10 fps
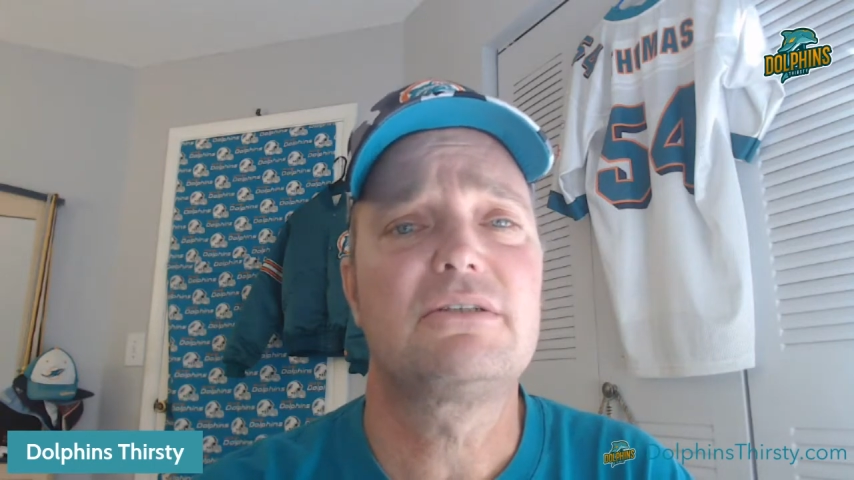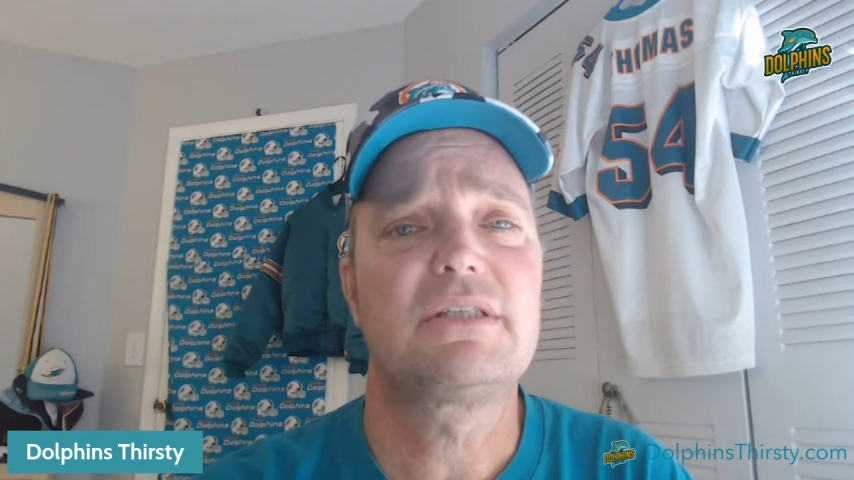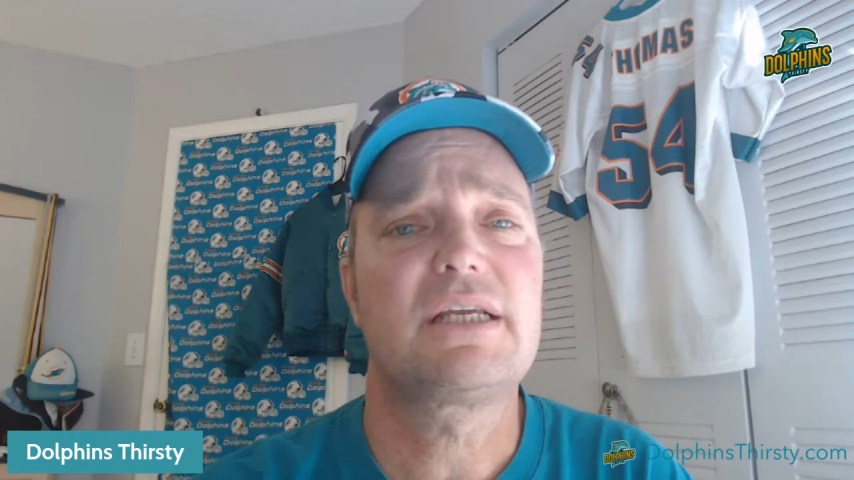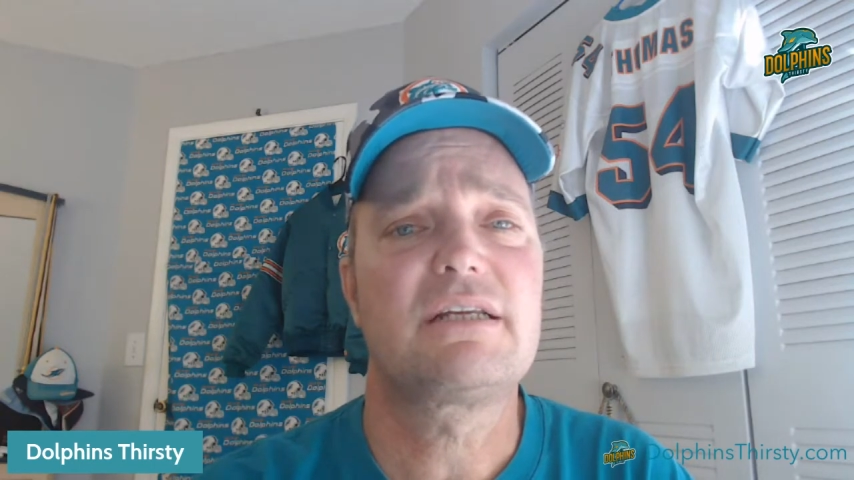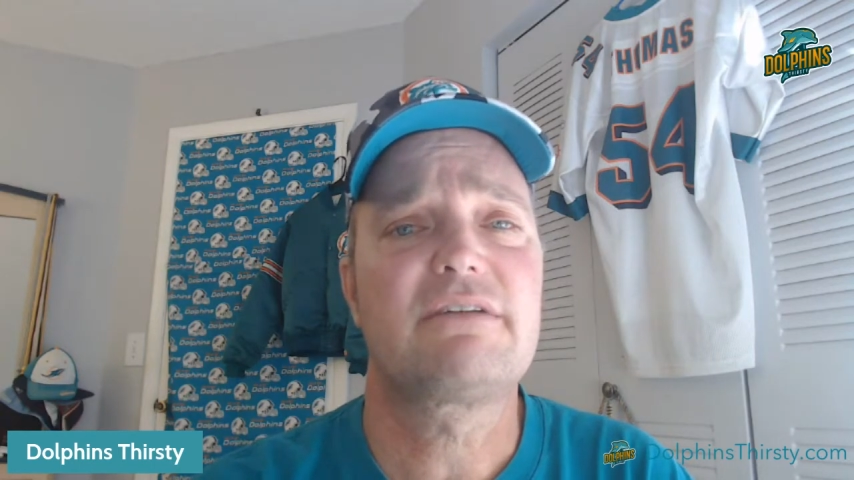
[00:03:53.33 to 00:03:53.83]

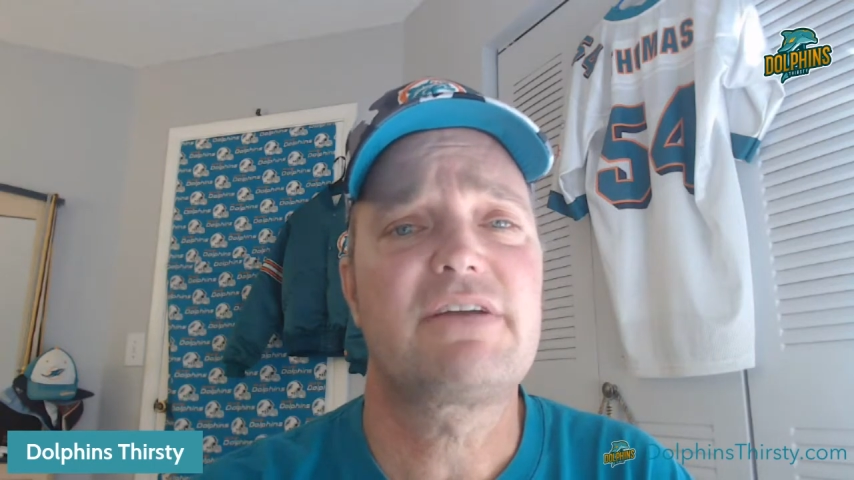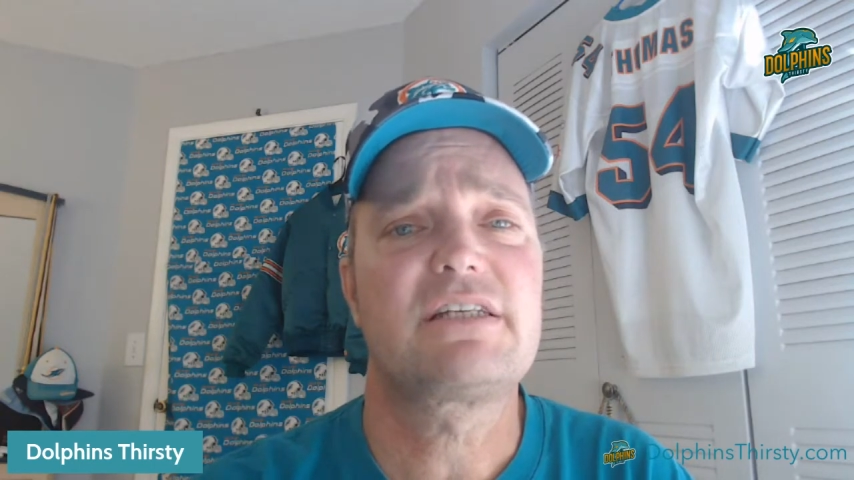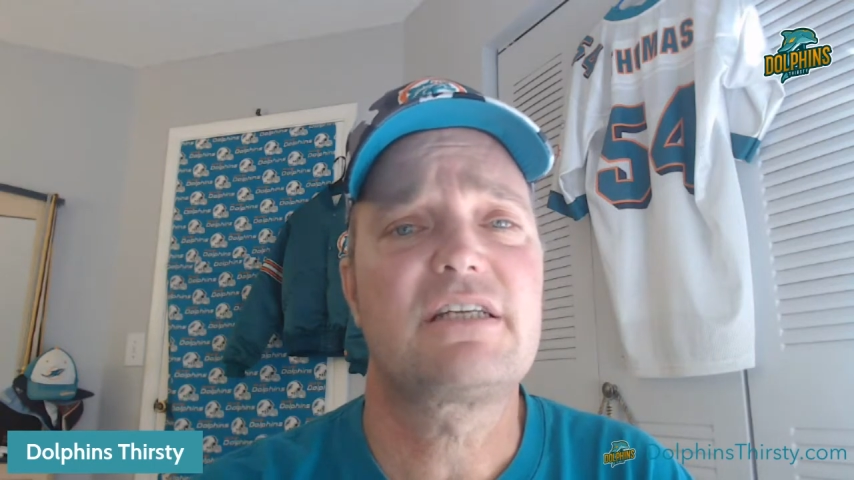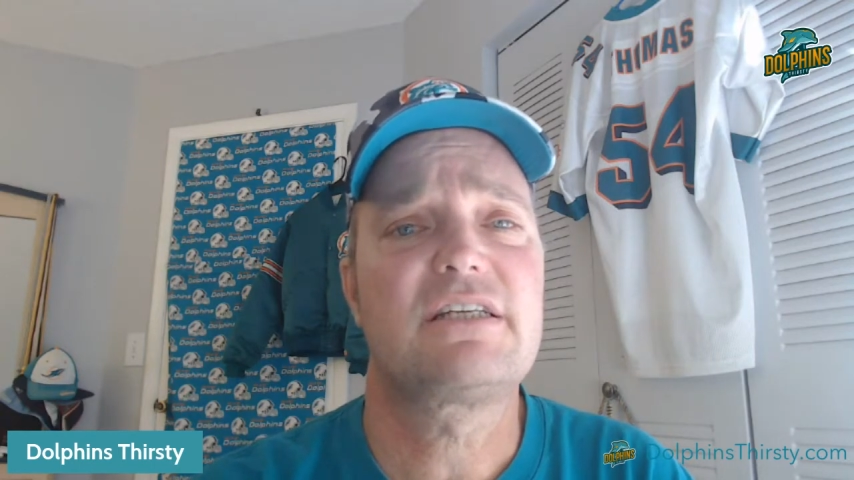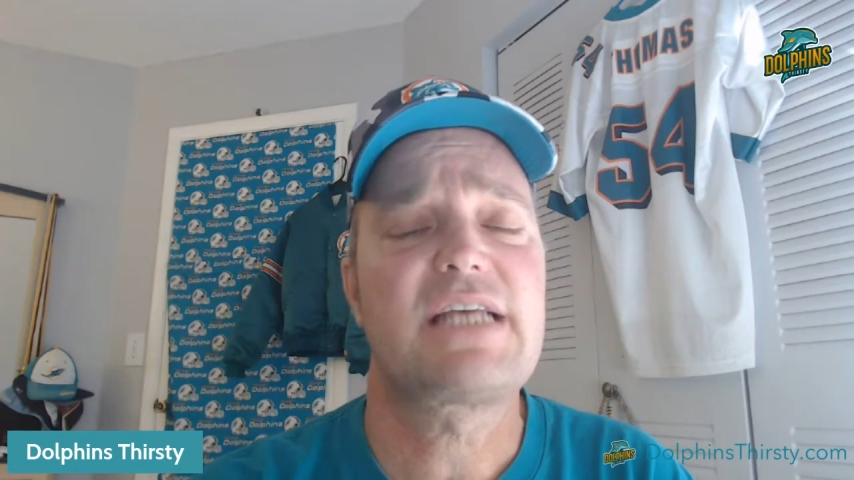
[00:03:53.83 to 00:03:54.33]
they get to
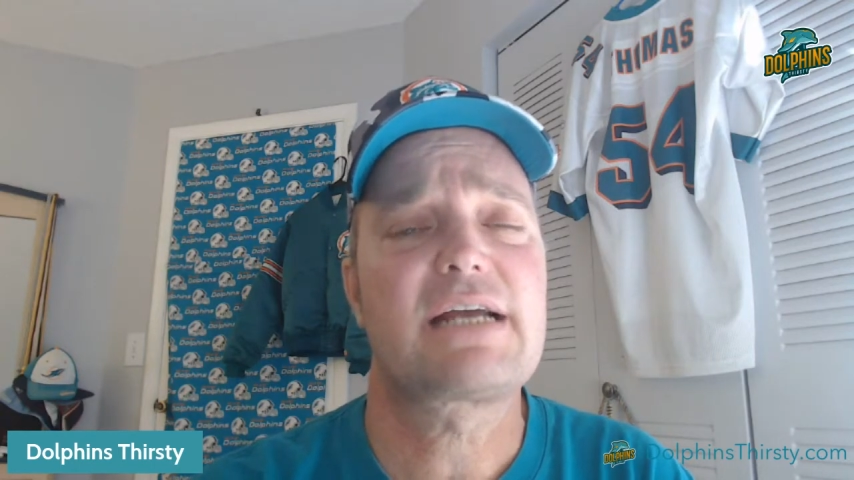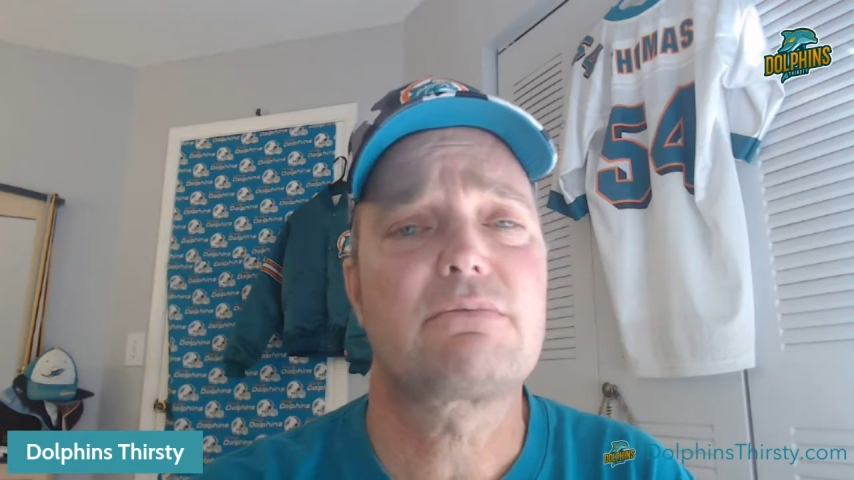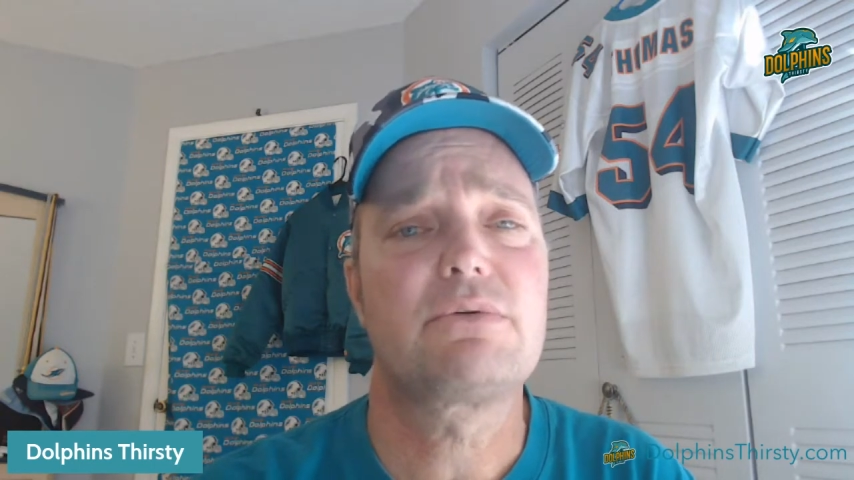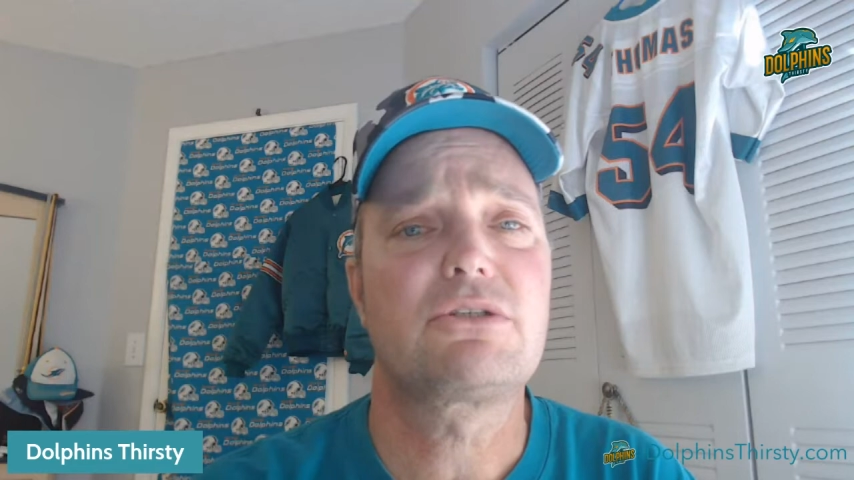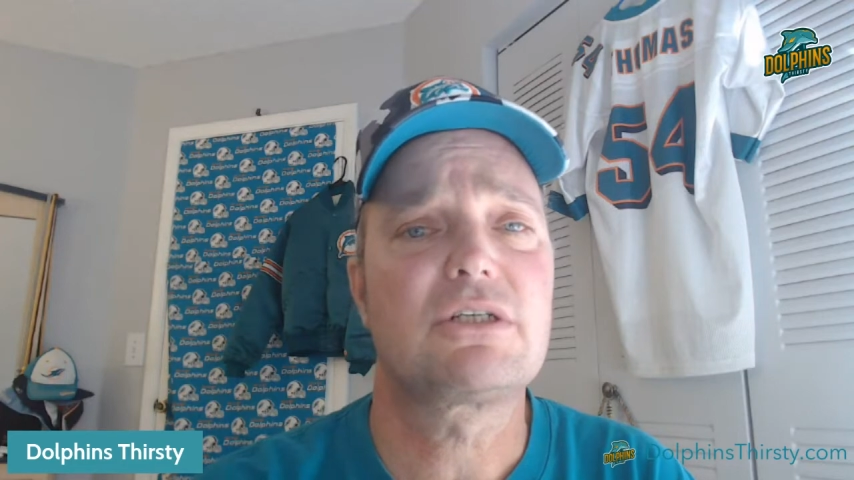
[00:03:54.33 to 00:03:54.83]
face Zach
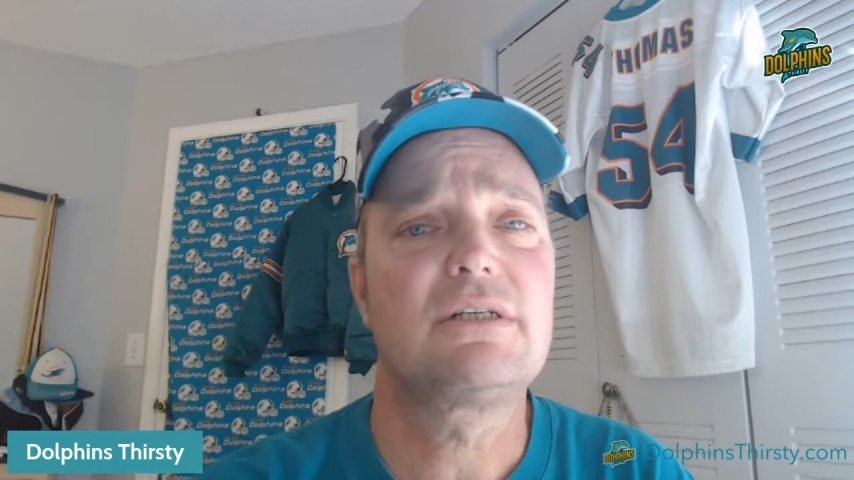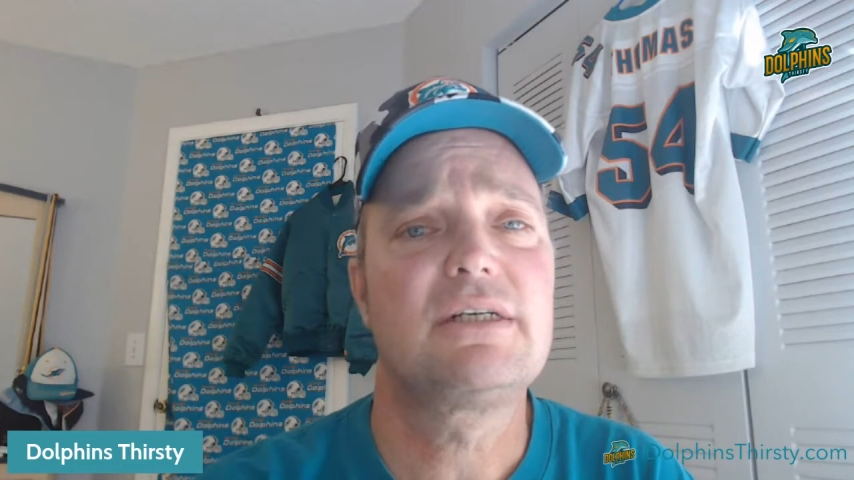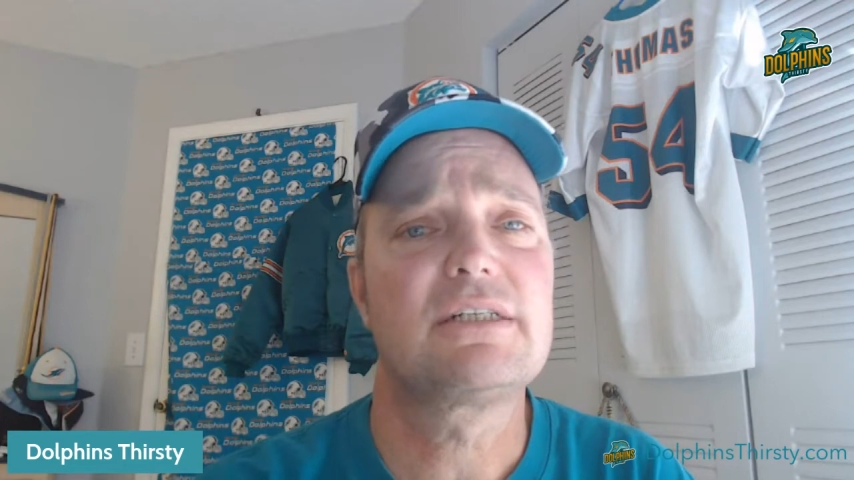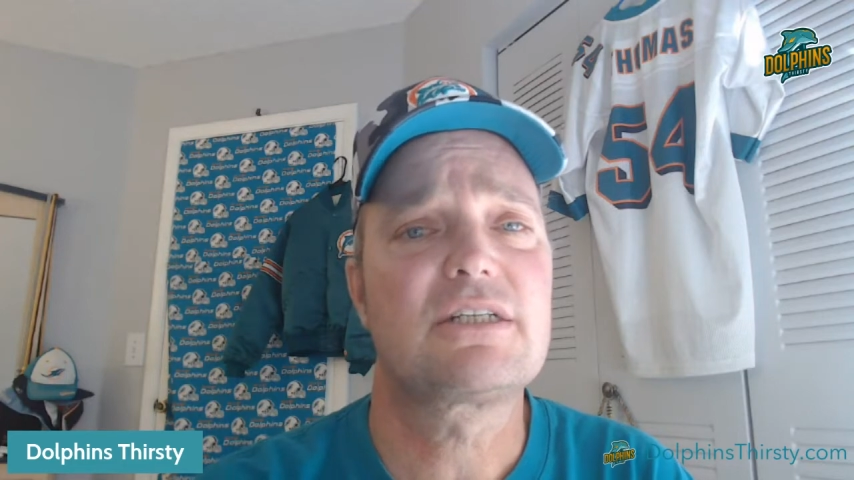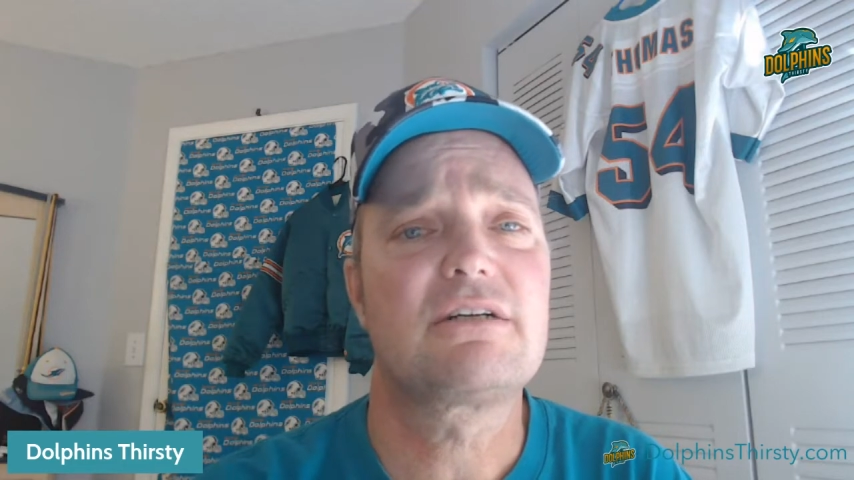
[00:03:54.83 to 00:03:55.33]
Wilson
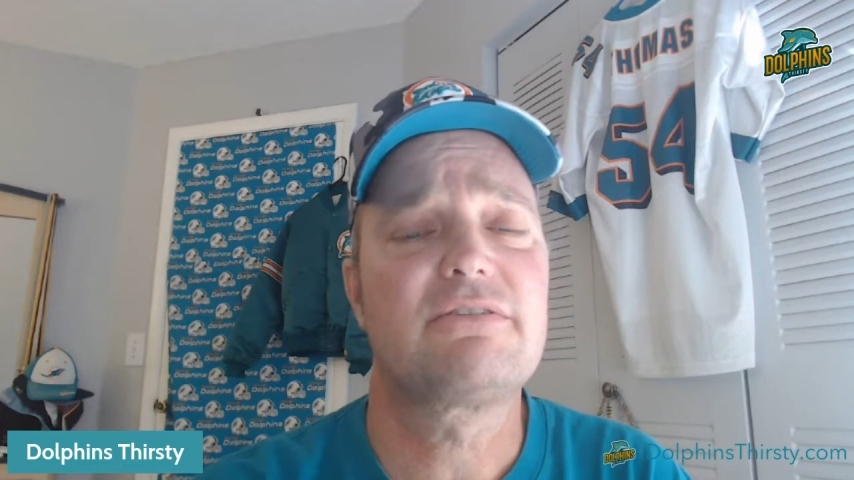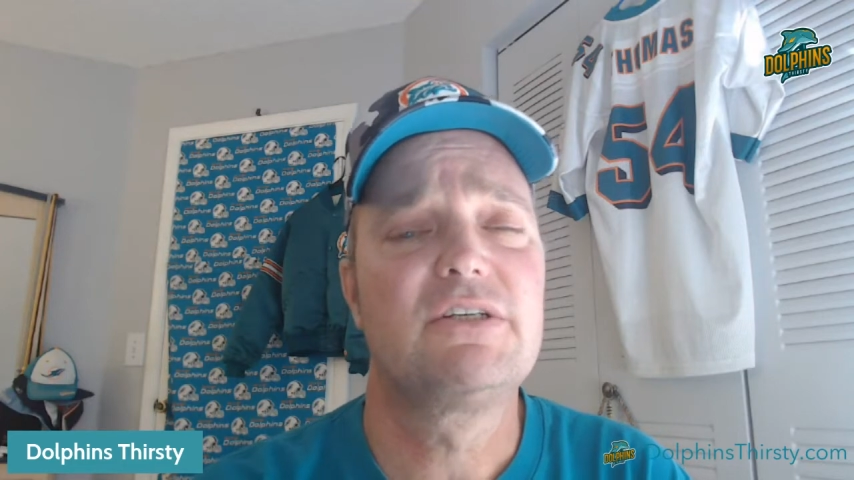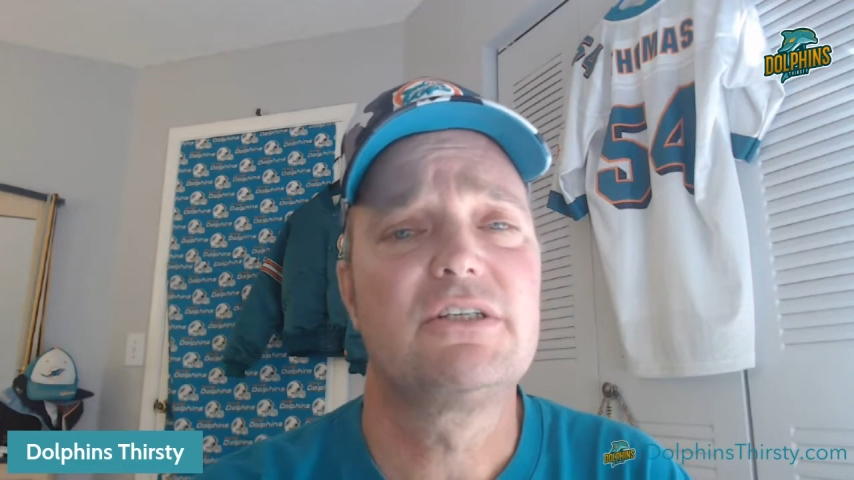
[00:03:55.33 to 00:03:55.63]
instead of